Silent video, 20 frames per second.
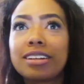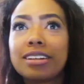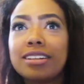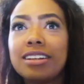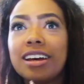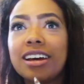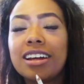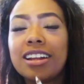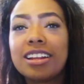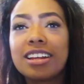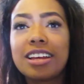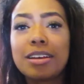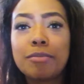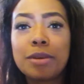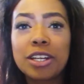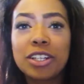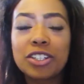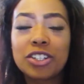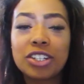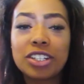and not
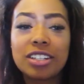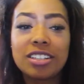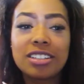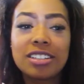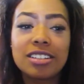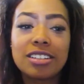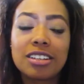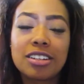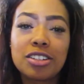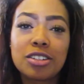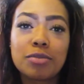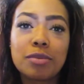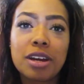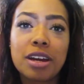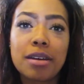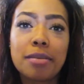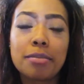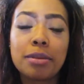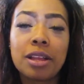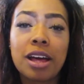make sure it doesn't touch
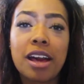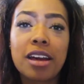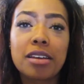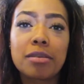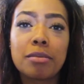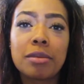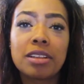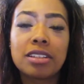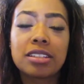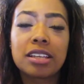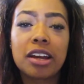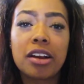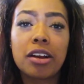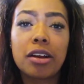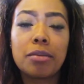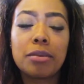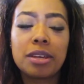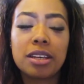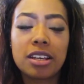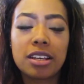my black
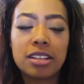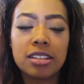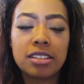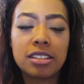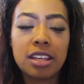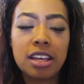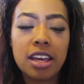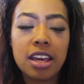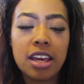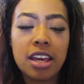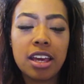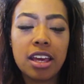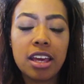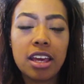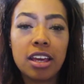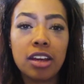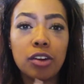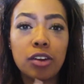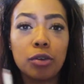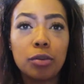mascara because
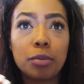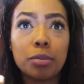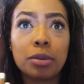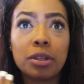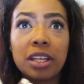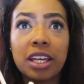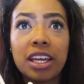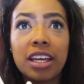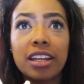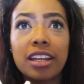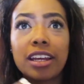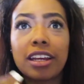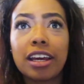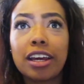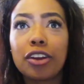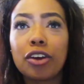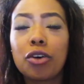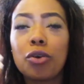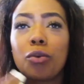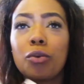it'll bleed and
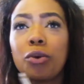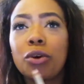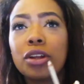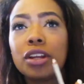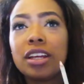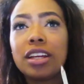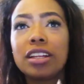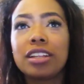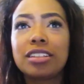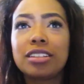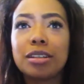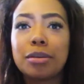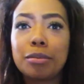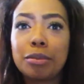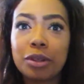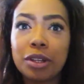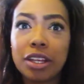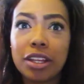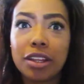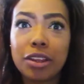I don't want it to
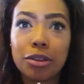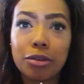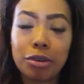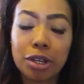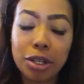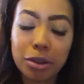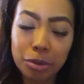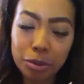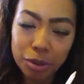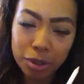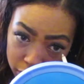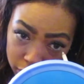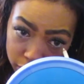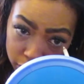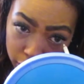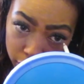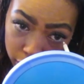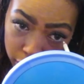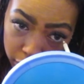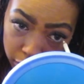bleed through.
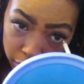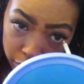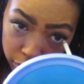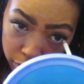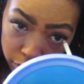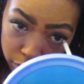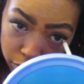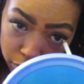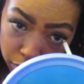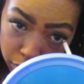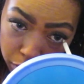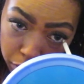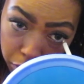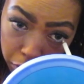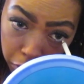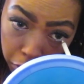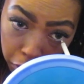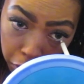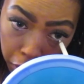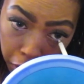So then it'll just look
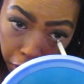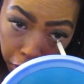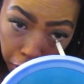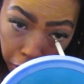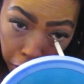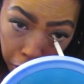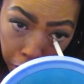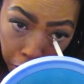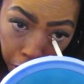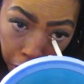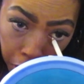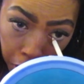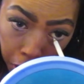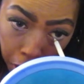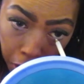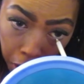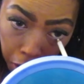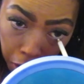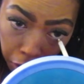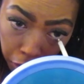like a
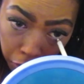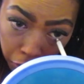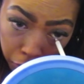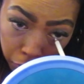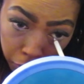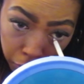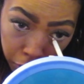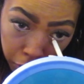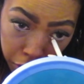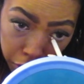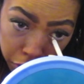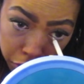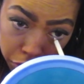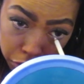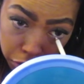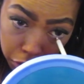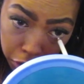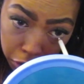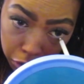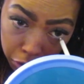grayish
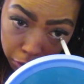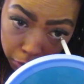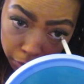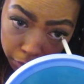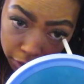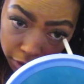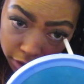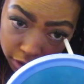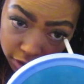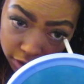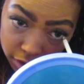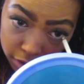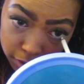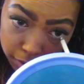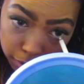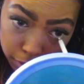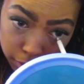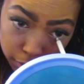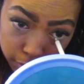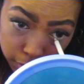color when it's just
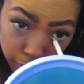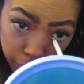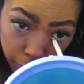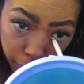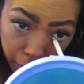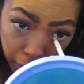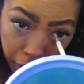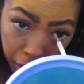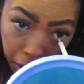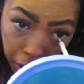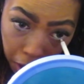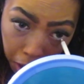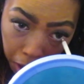supposed to be white.